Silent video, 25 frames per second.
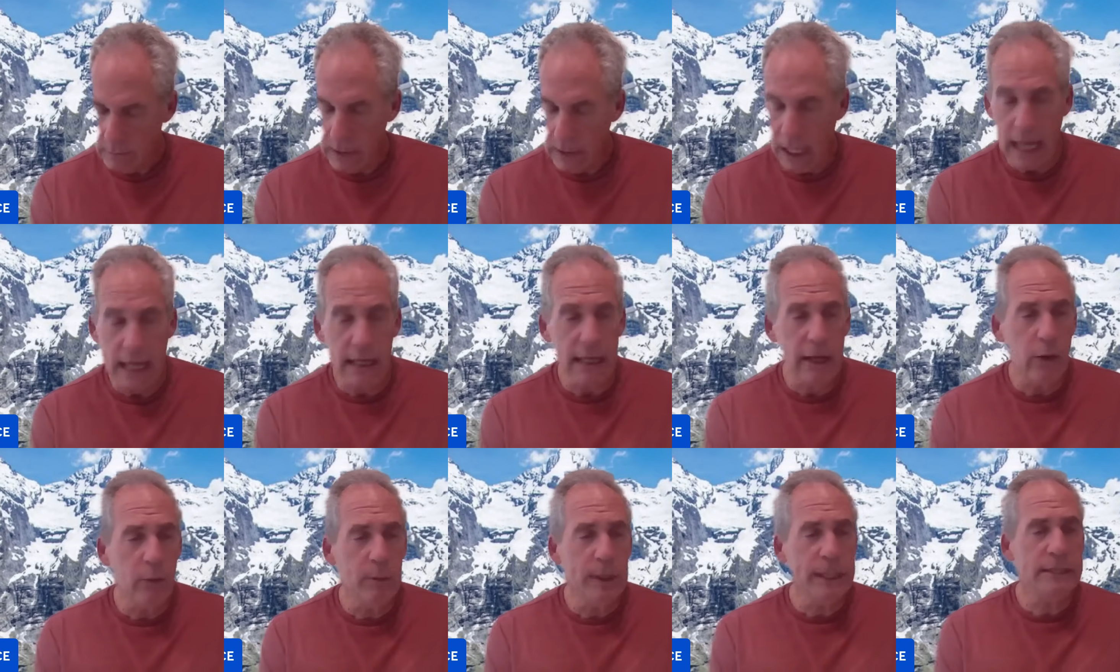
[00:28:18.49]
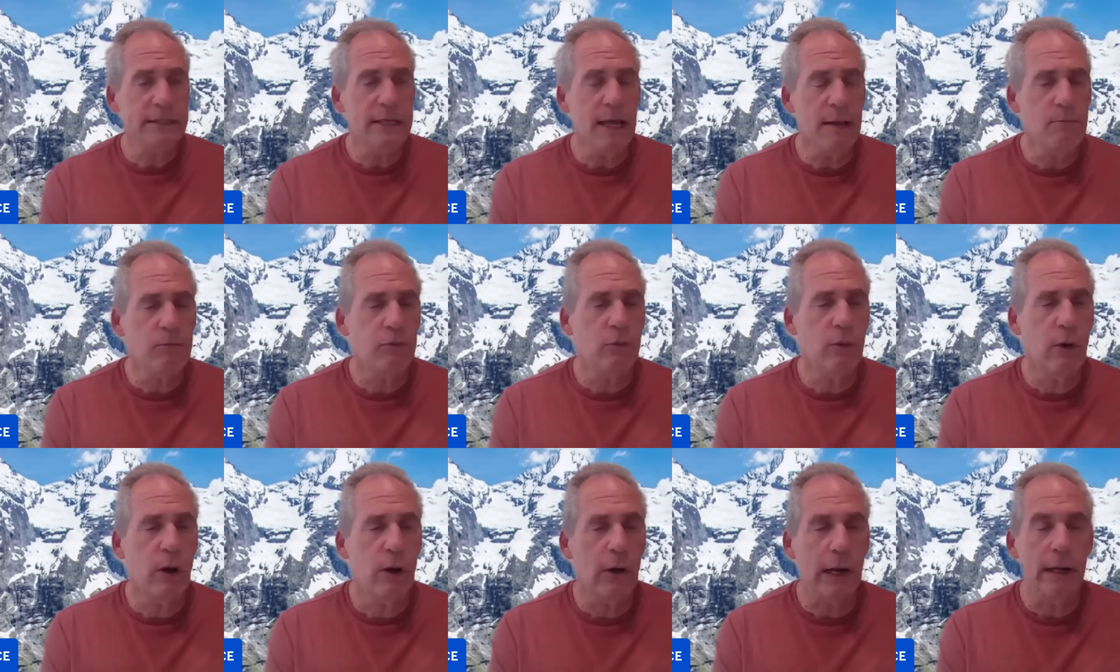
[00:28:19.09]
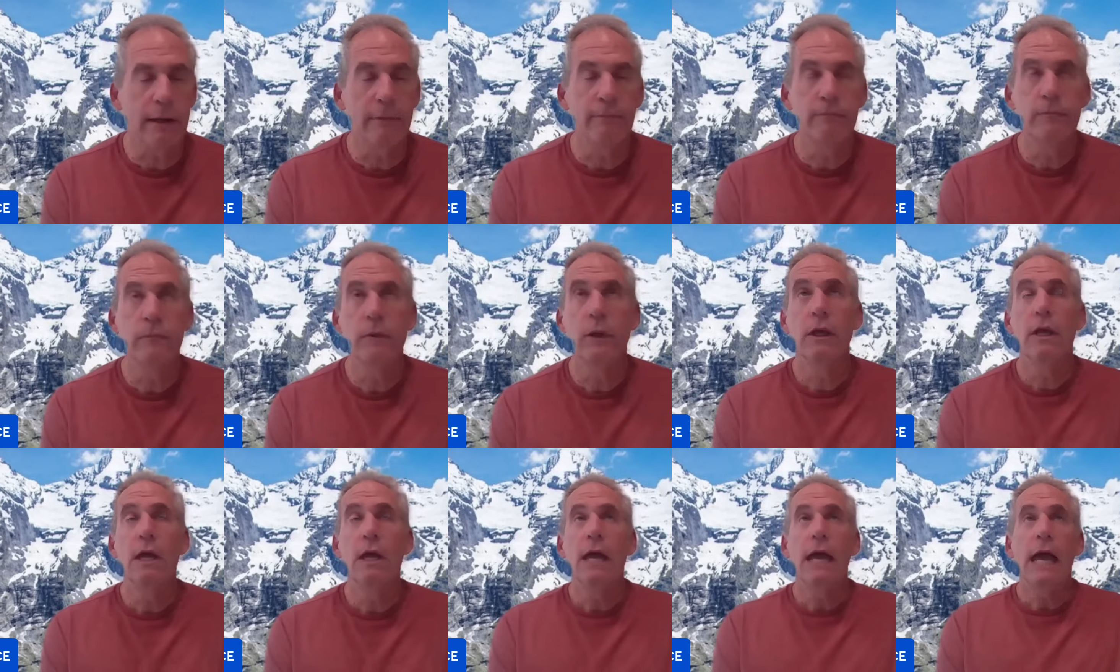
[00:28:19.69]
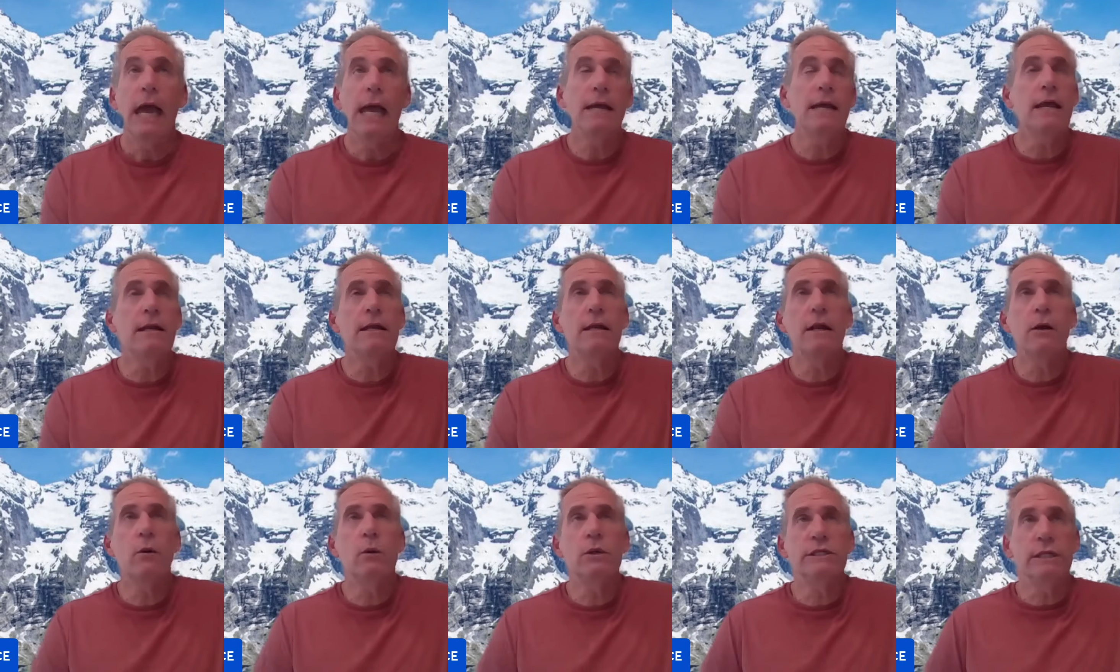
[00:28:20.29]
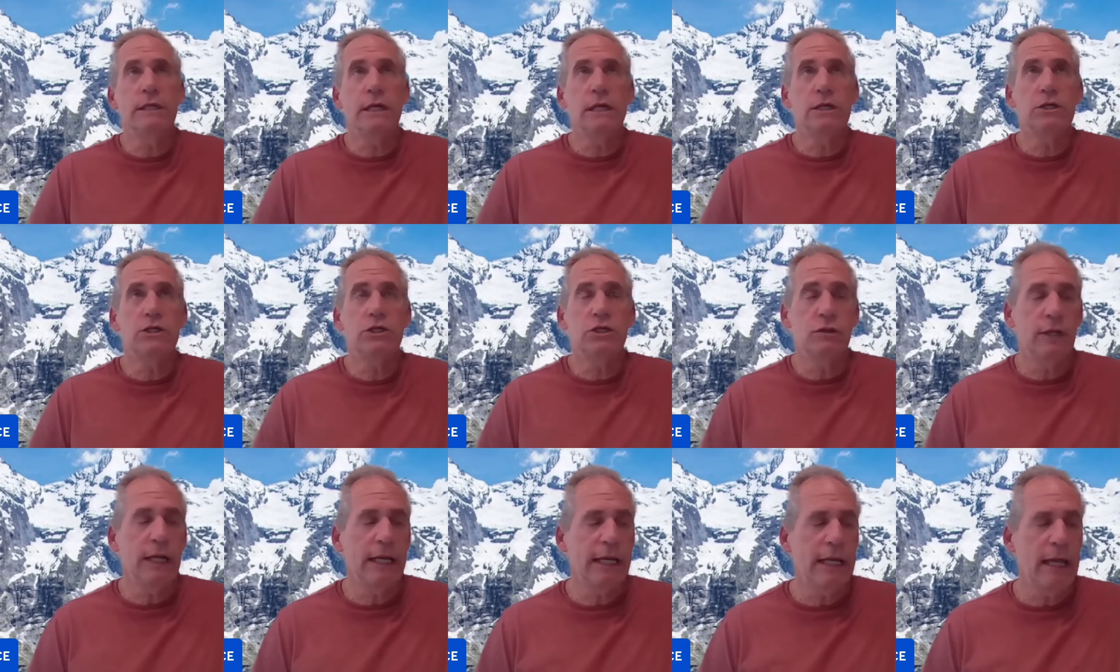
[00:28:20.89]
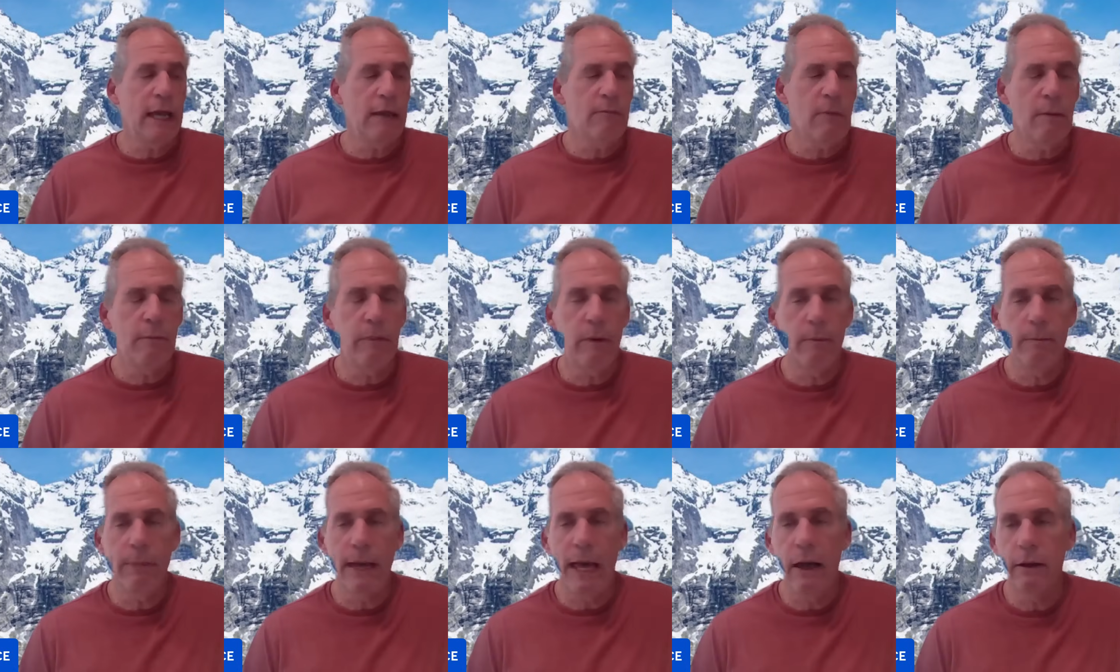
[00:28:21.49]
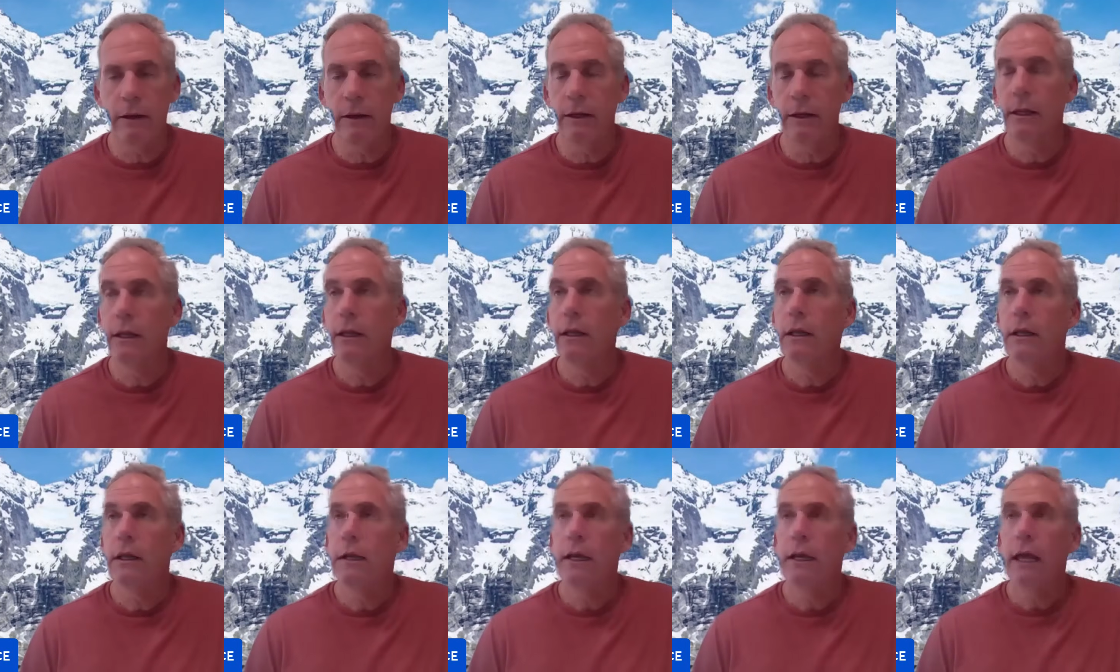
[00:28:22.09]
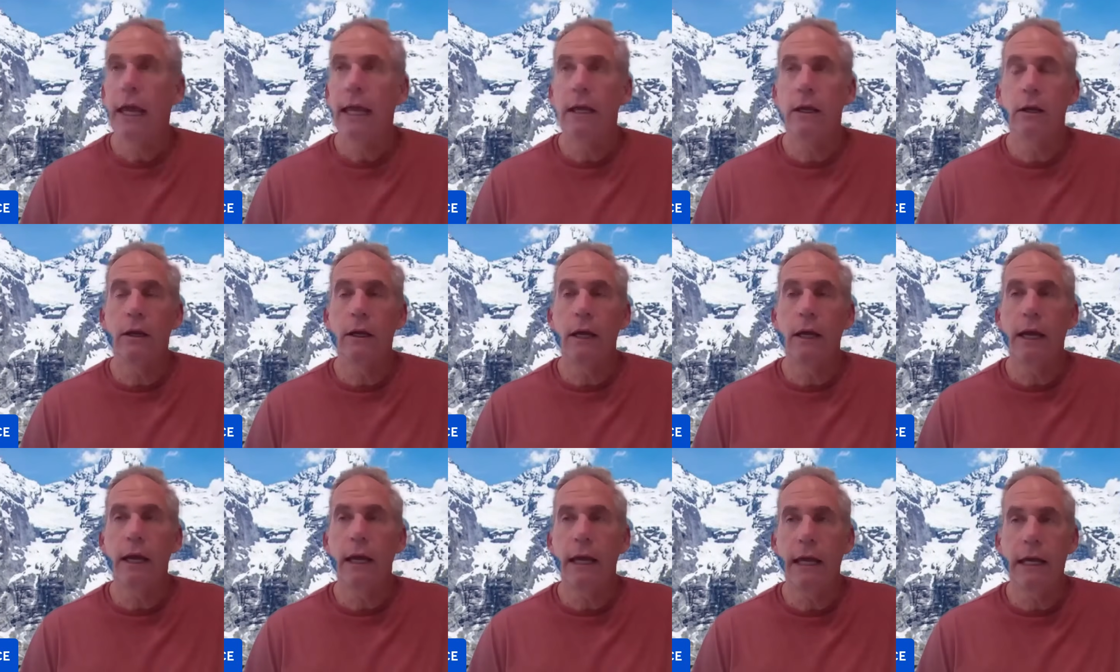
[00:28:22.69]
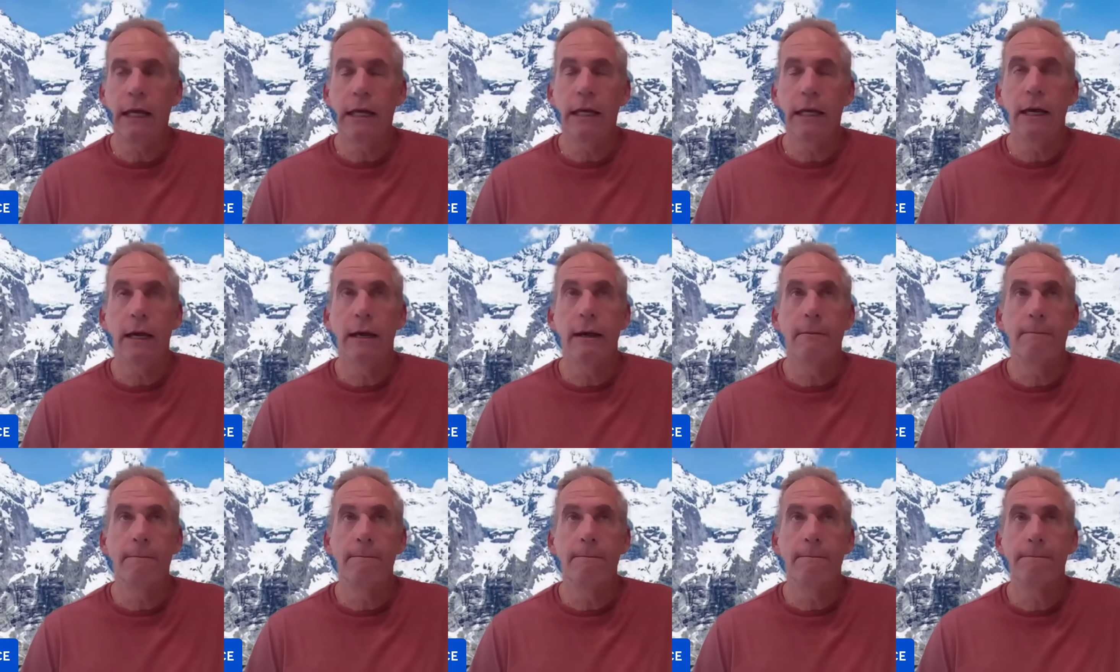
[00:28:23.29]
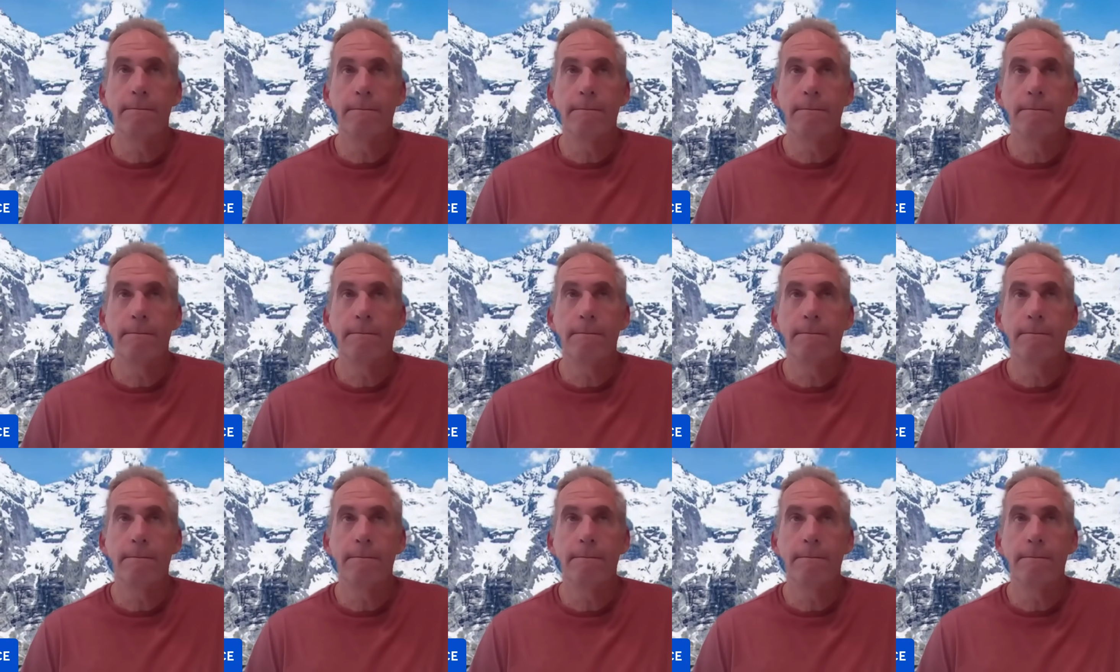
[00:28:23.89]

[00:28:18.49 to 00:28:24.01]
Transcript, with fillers: And they'll be temporary. And then there was an issue that came up about a, a um,